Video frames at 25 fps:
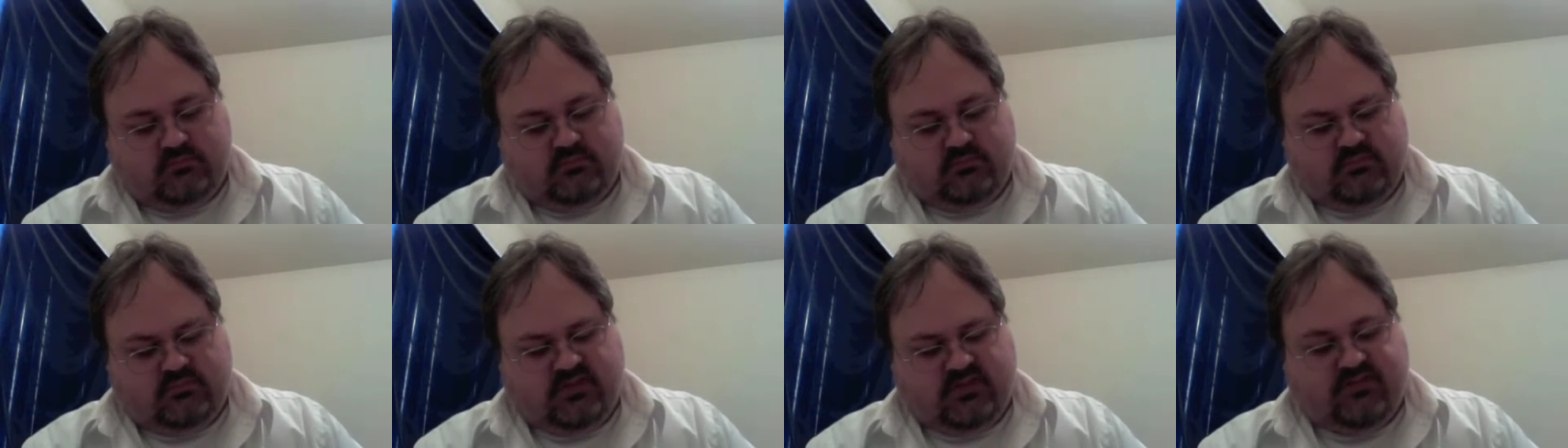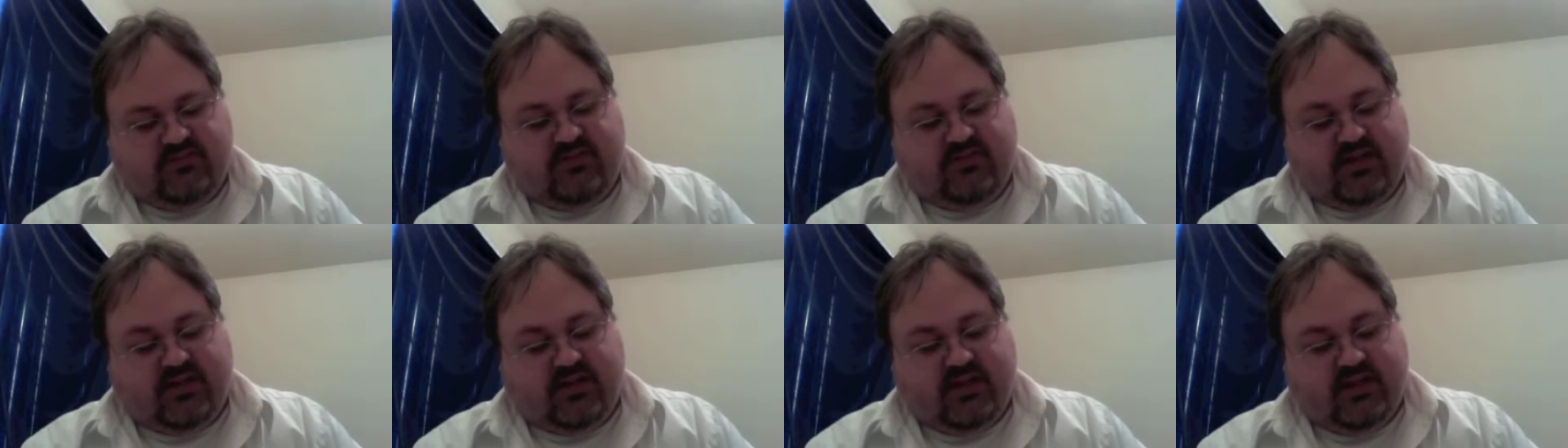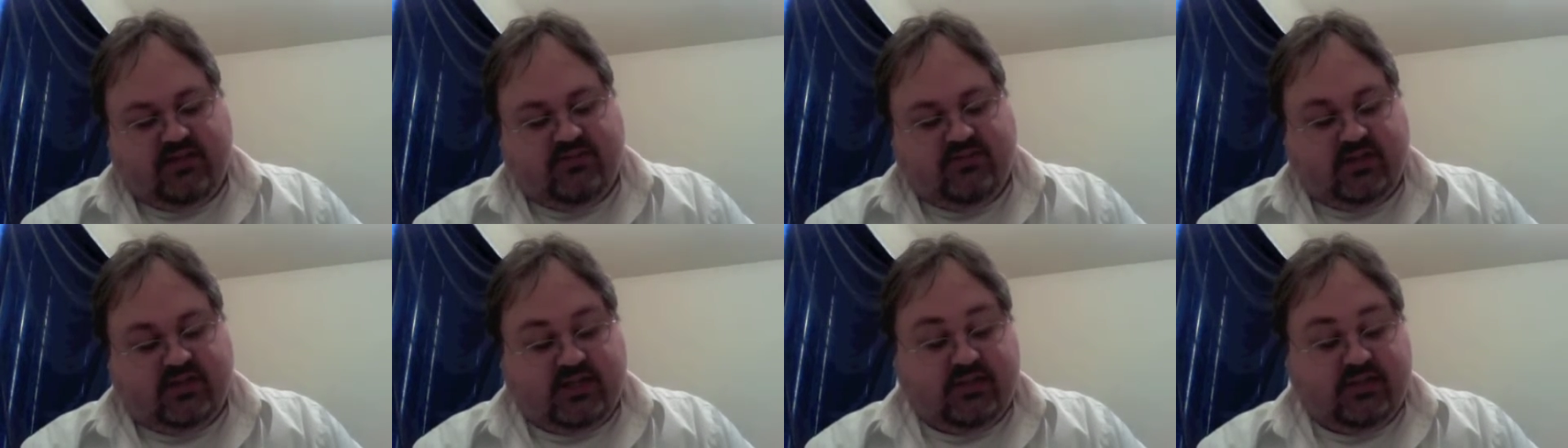If I can
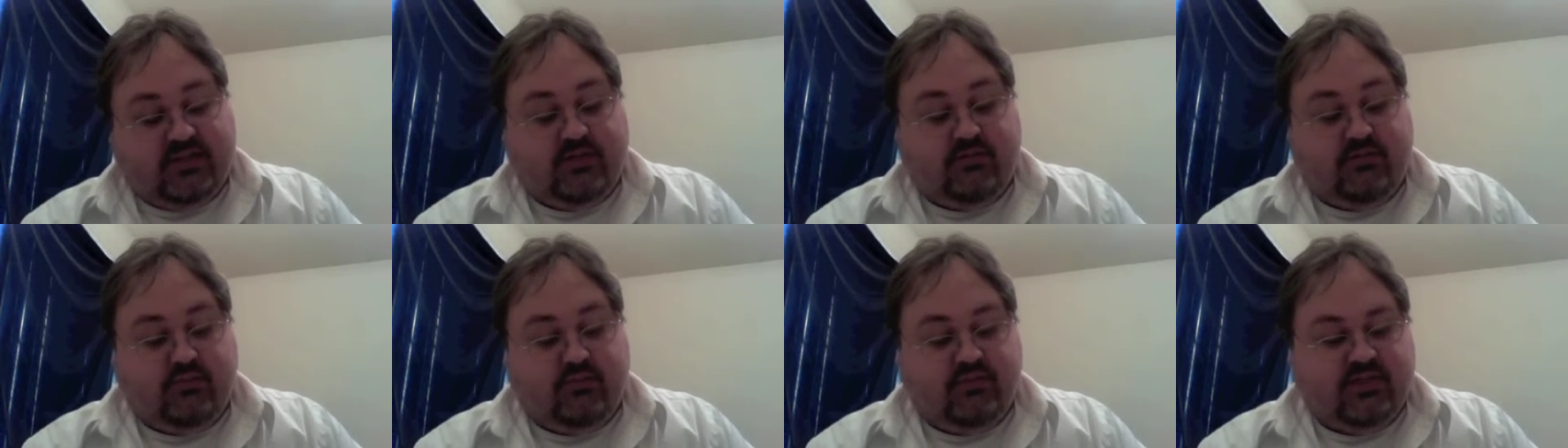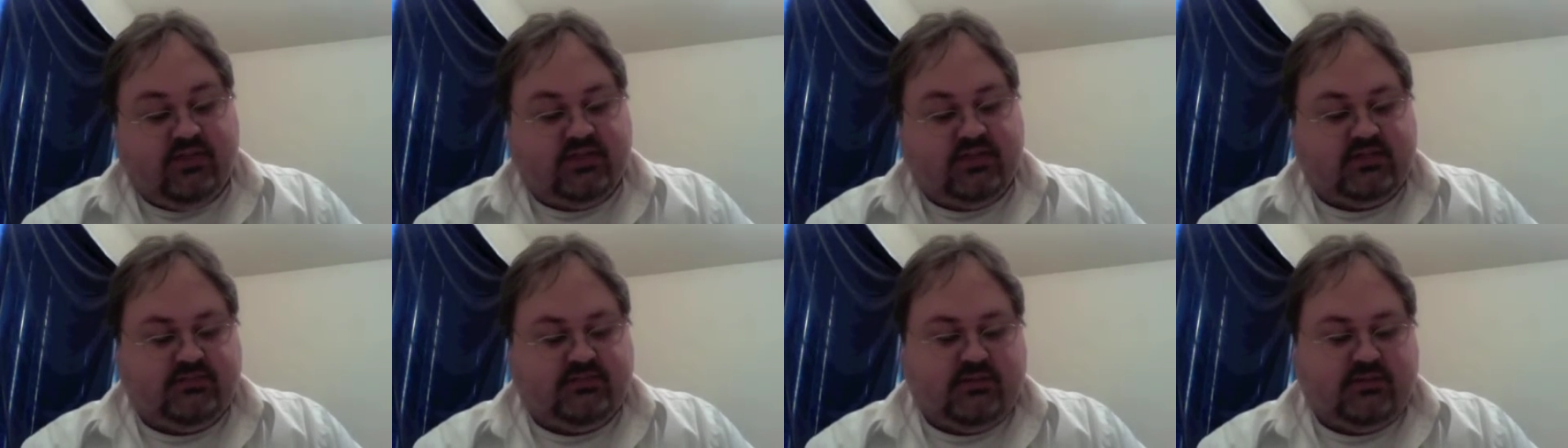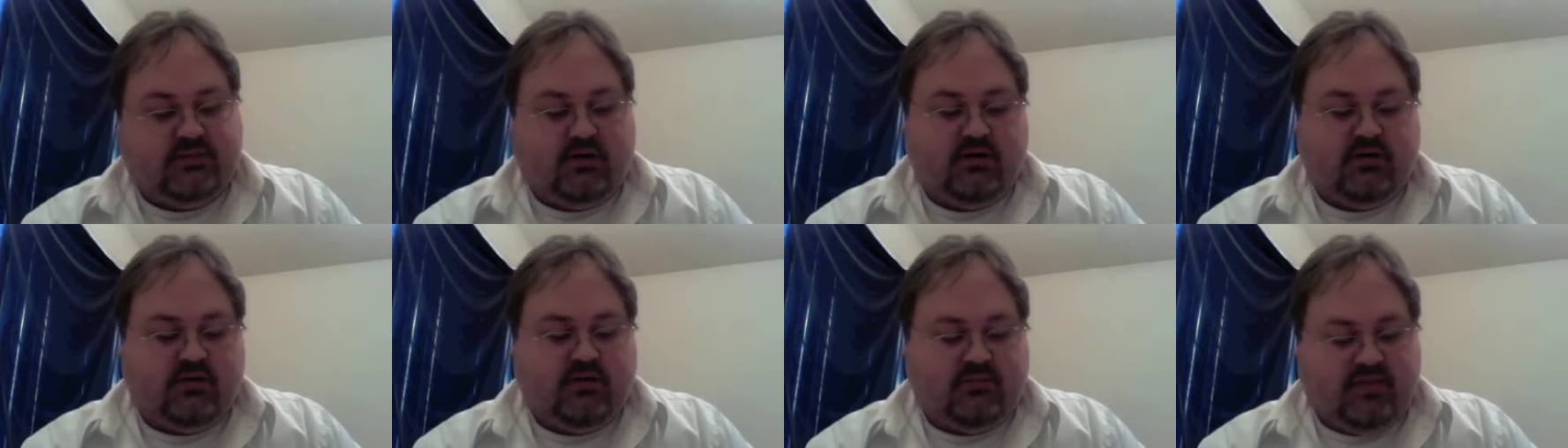even get through this
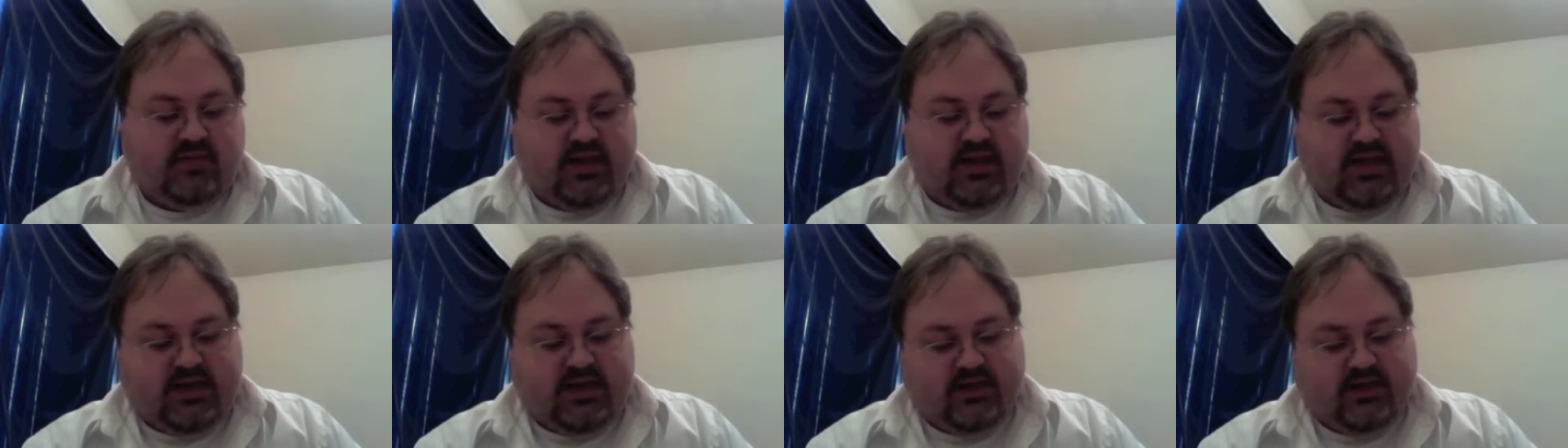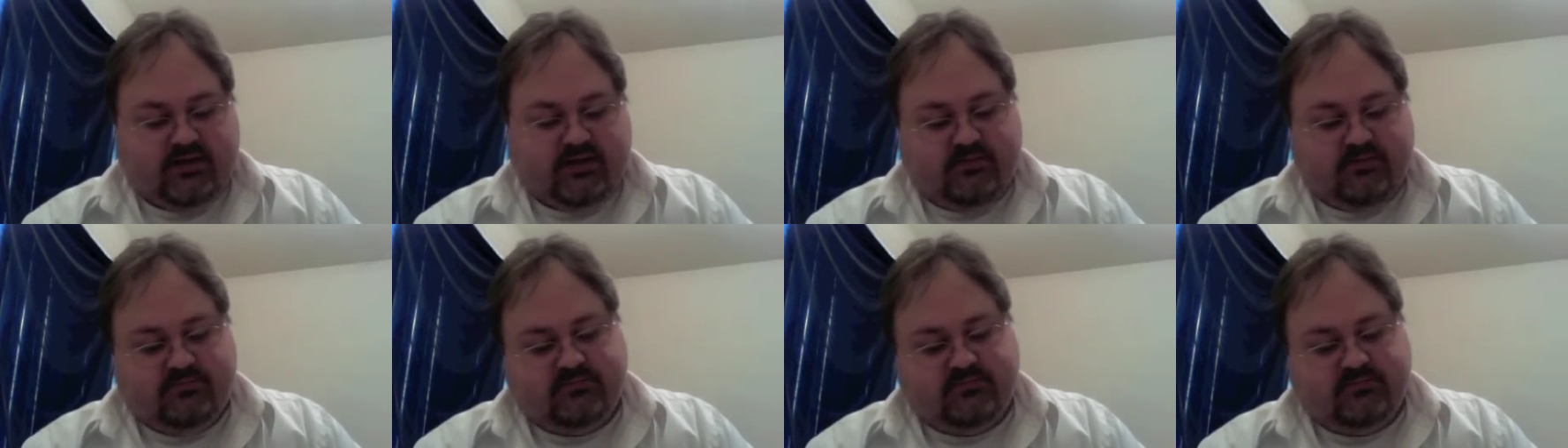part of the pack.